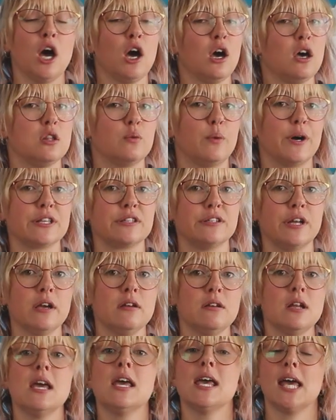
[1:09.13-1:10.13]
otherwise
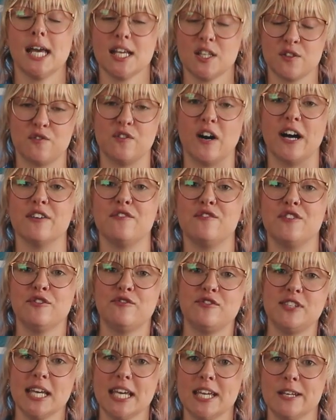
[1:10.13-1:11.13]
known as
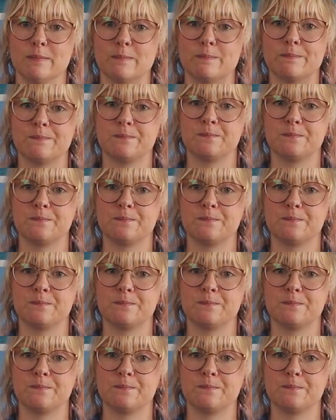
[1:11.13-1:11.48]
5.15.